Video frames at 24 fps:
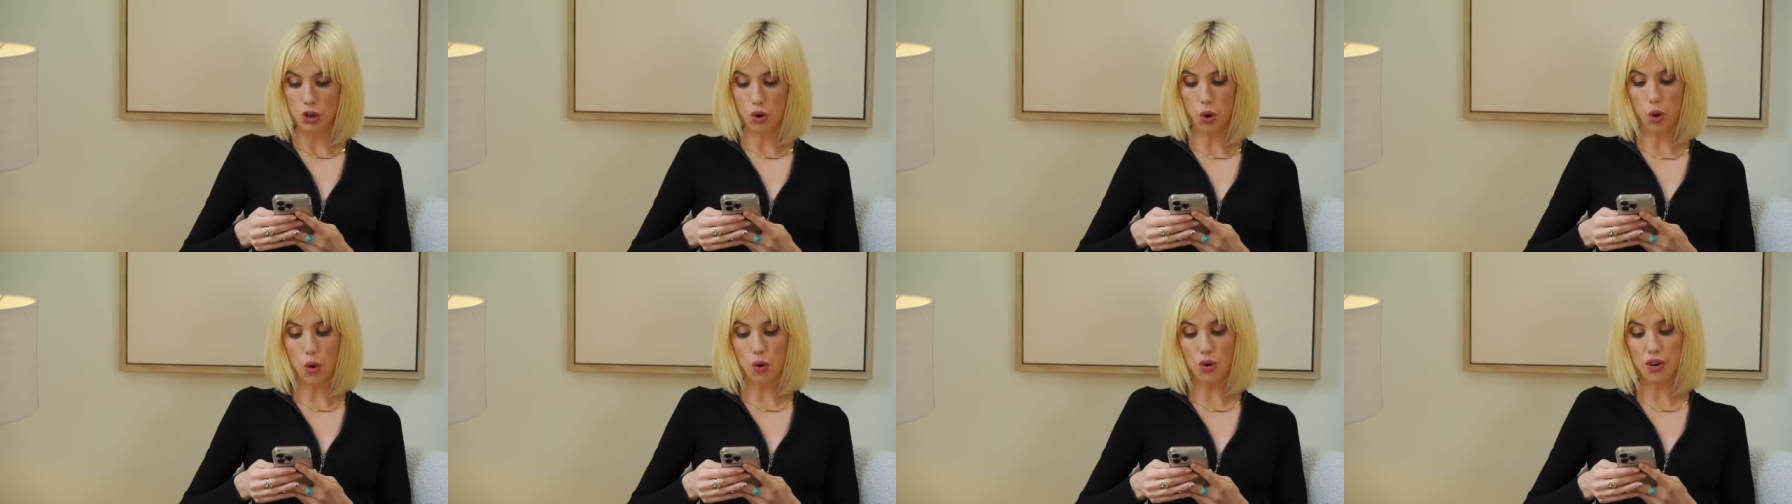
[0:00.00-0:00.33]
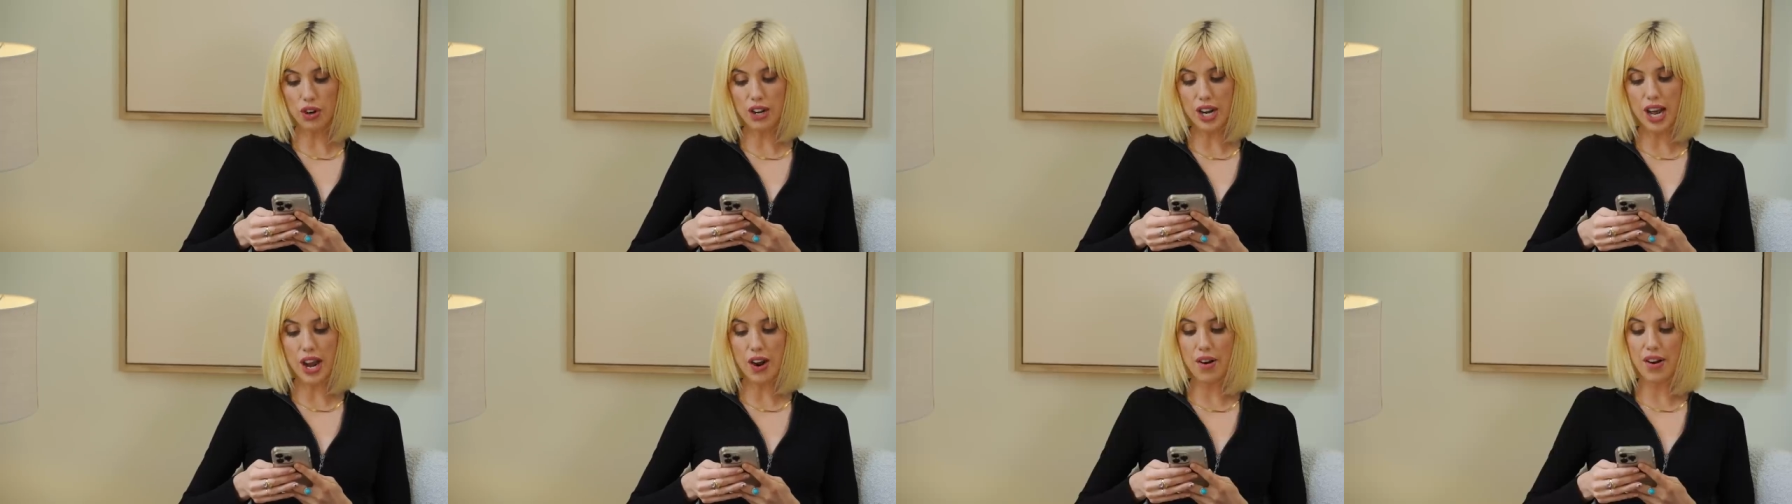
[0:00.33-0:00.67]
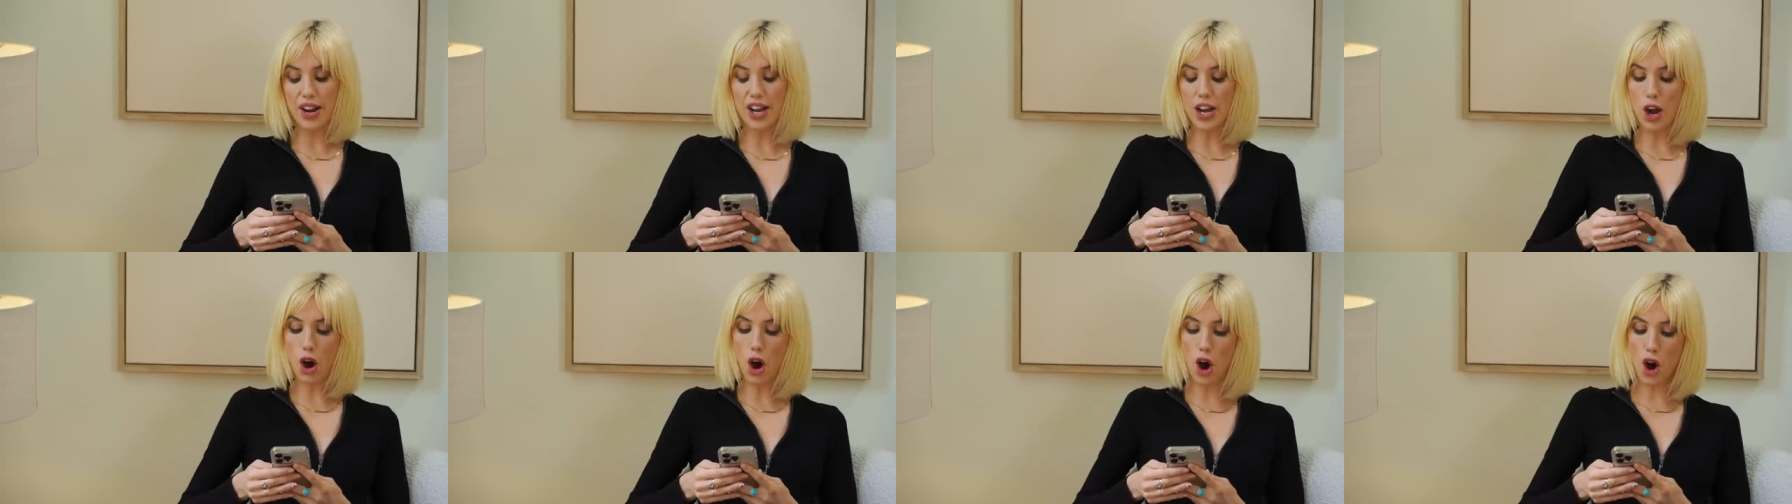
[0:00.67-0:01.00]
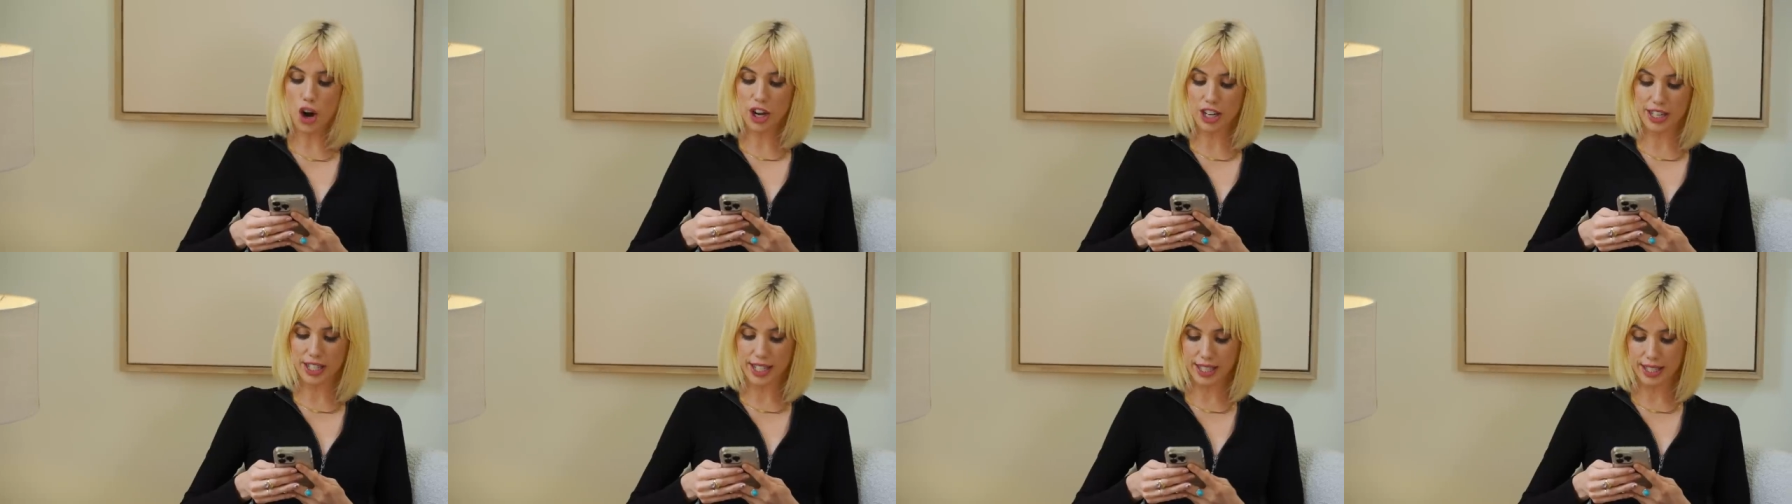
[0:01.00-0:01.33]
coronary
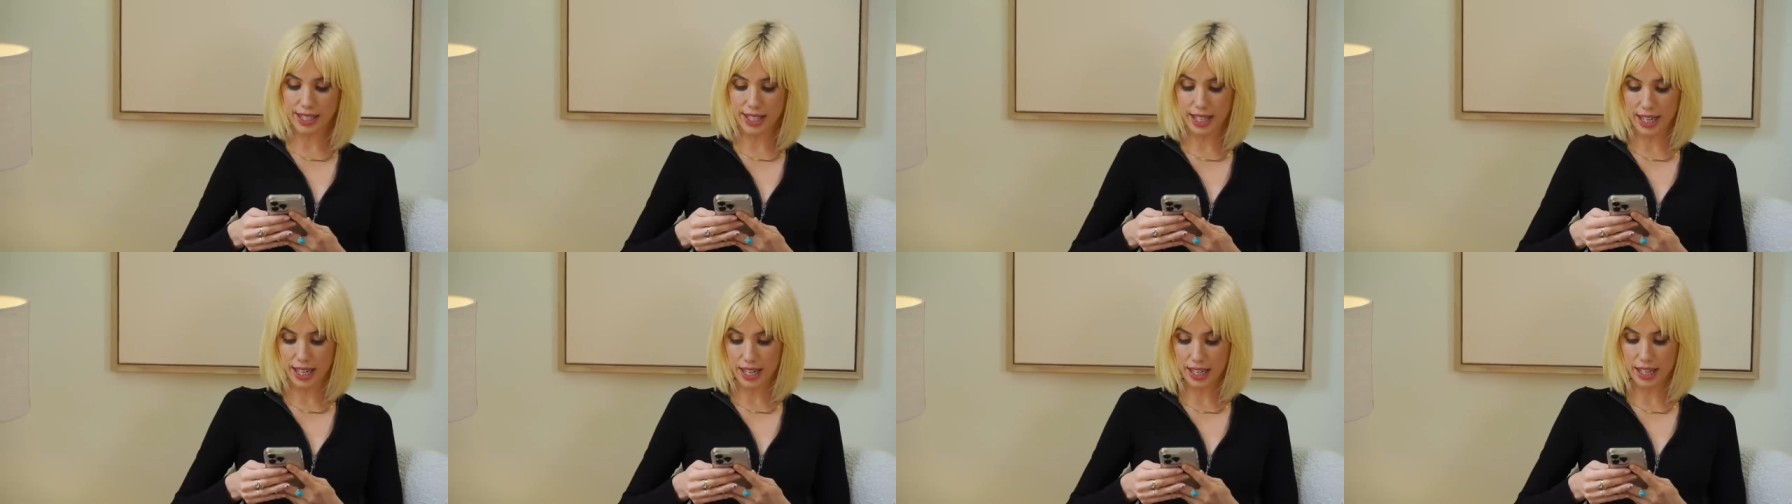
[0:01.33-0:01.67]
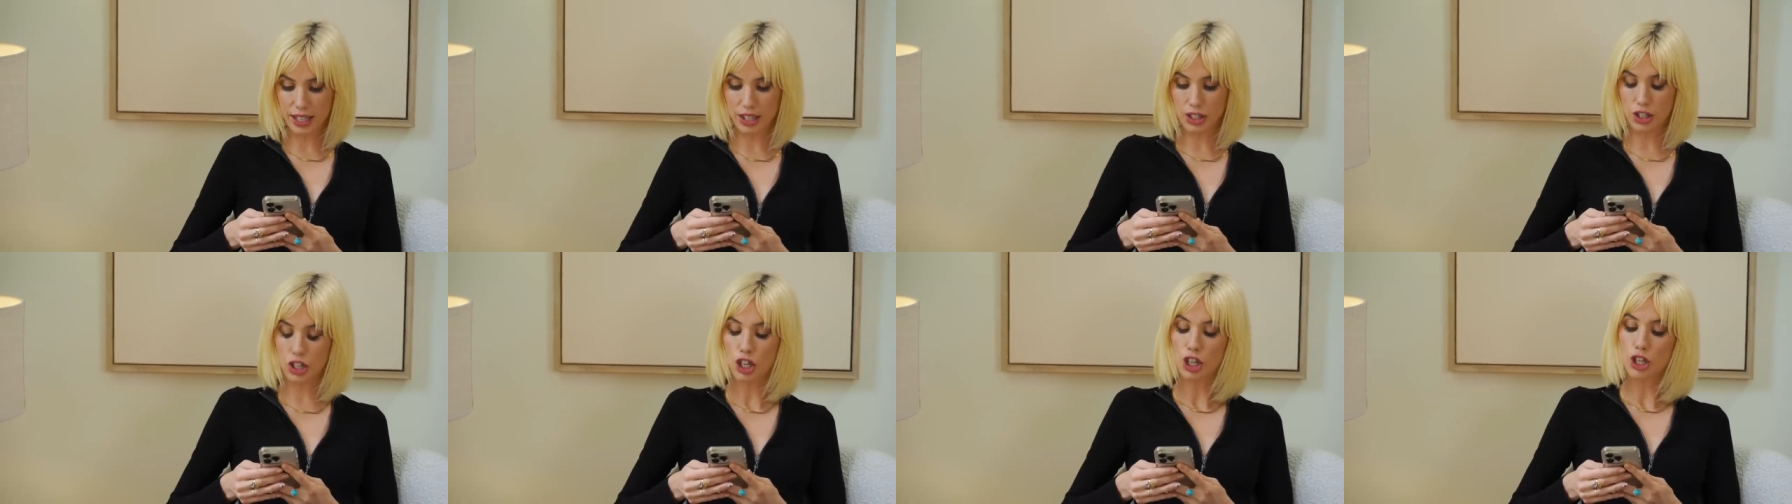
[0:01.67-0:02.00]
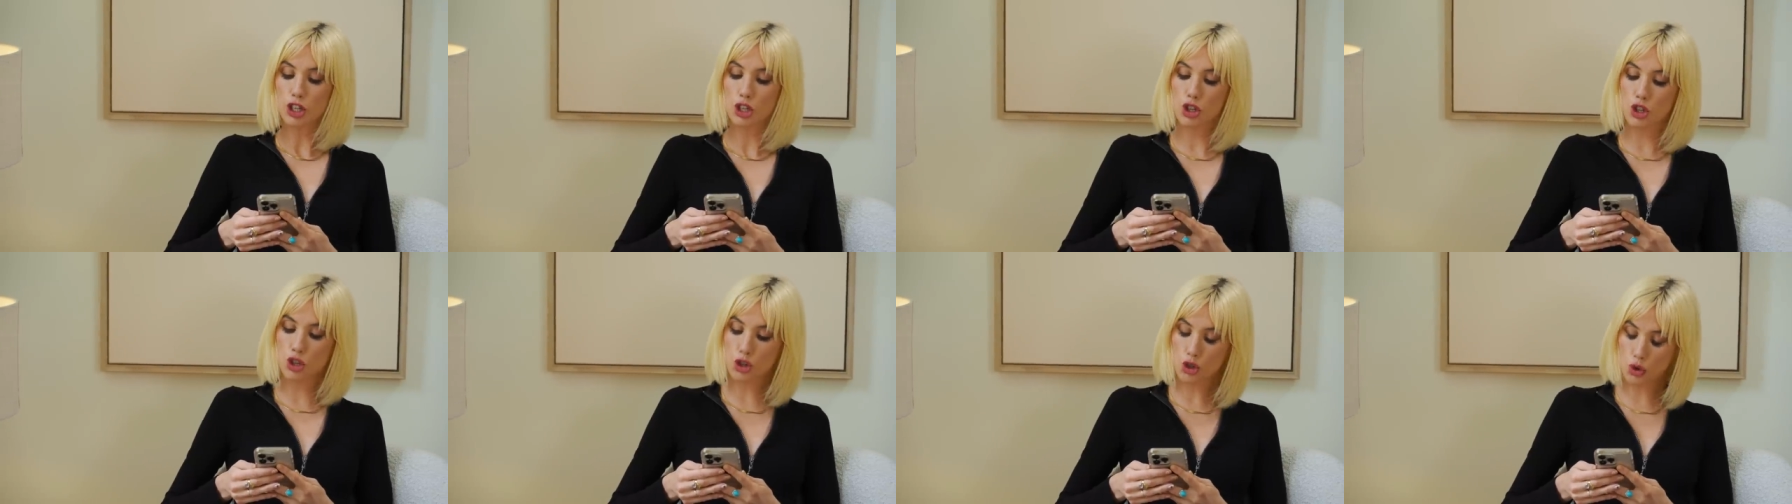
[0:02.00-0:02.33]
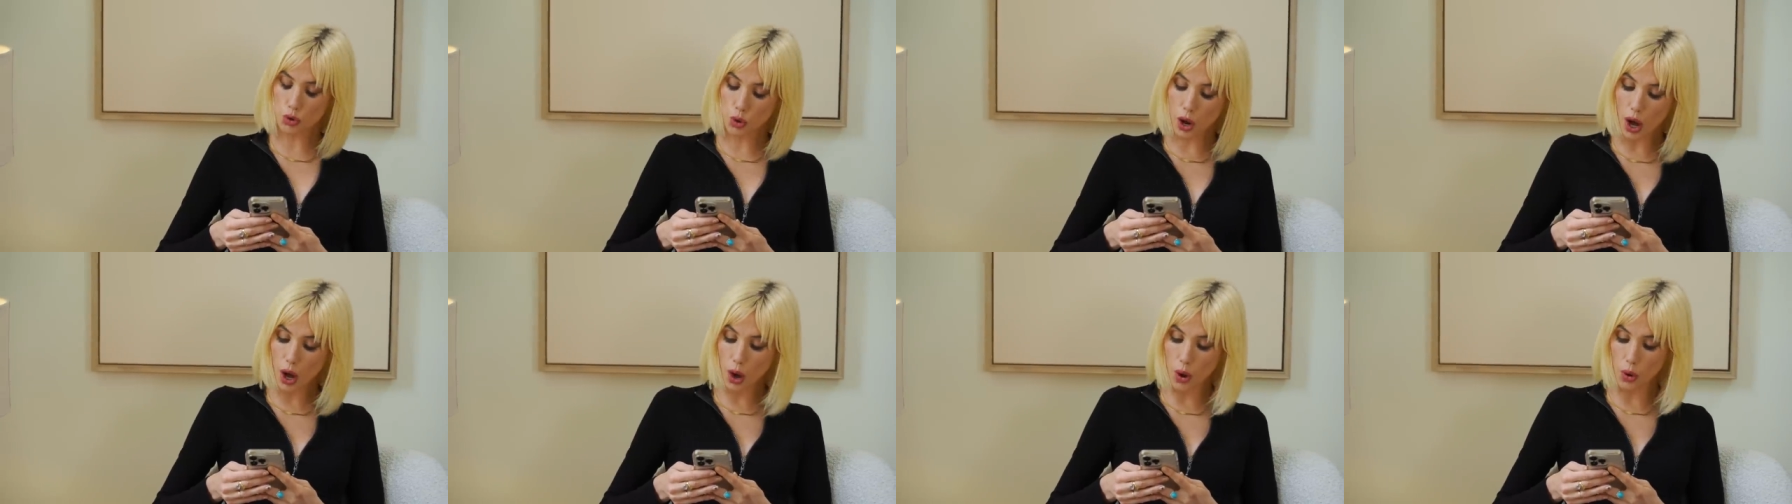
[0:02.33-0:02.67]
heart disease,
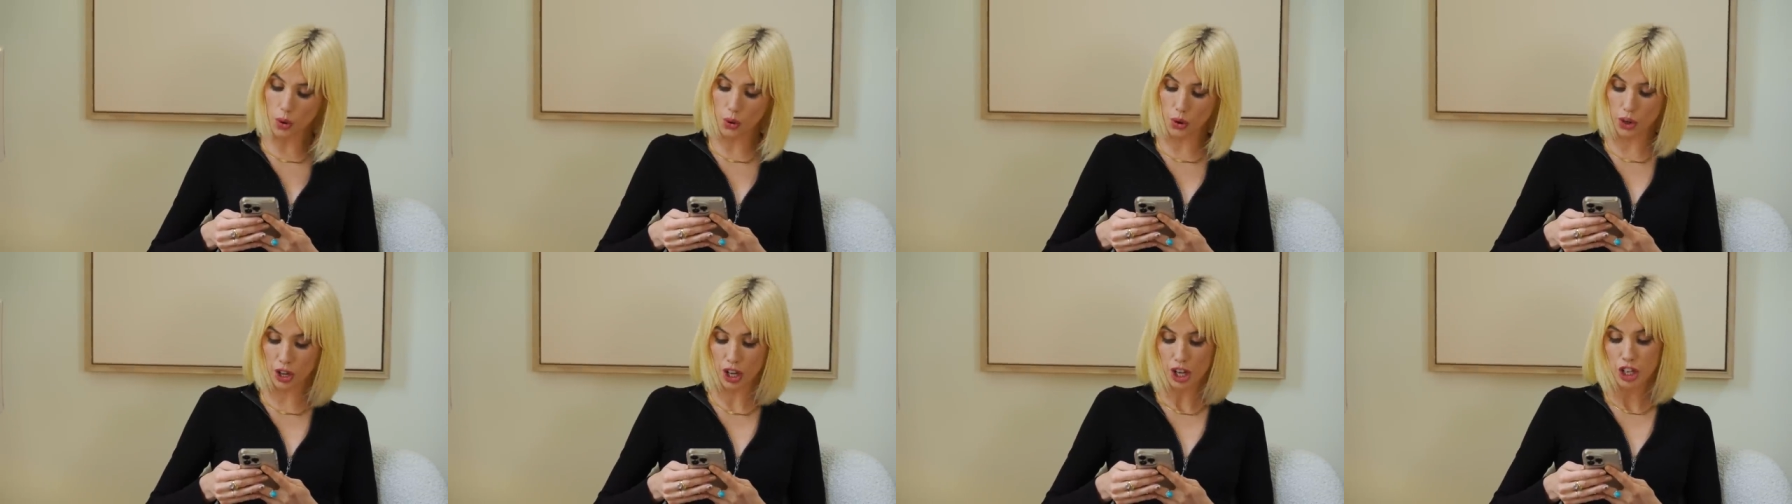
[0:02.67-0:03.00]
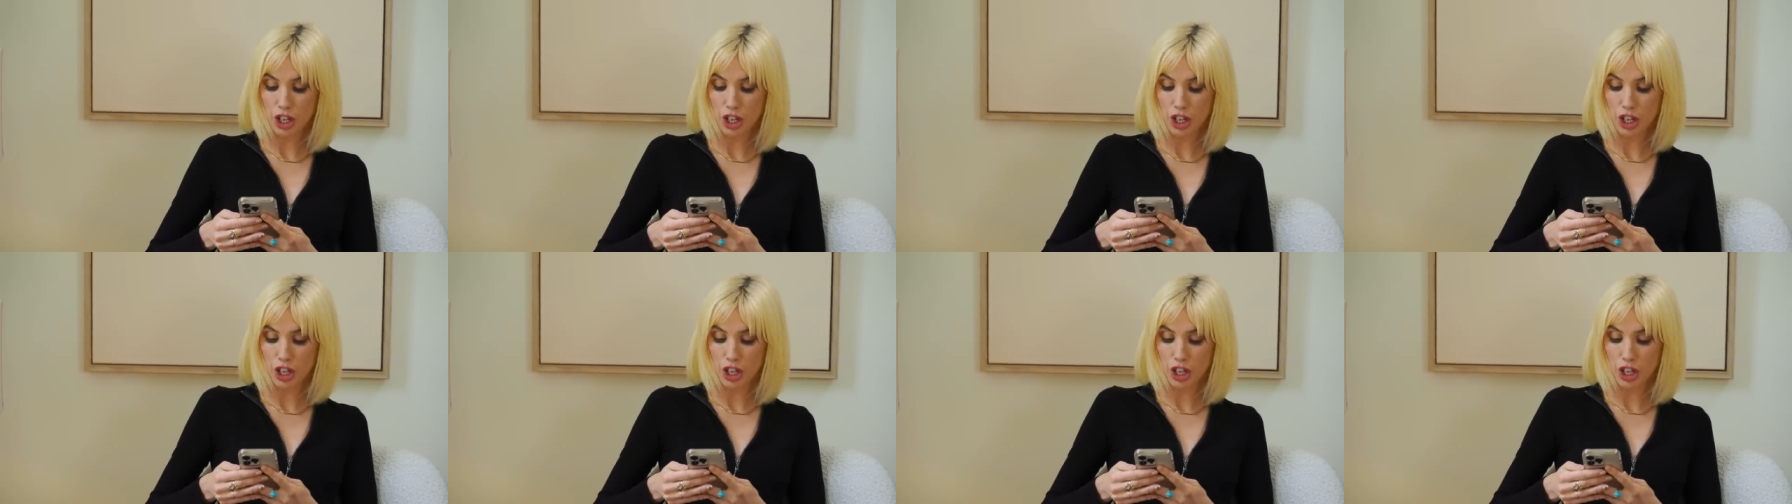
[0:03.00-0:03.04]
stroke,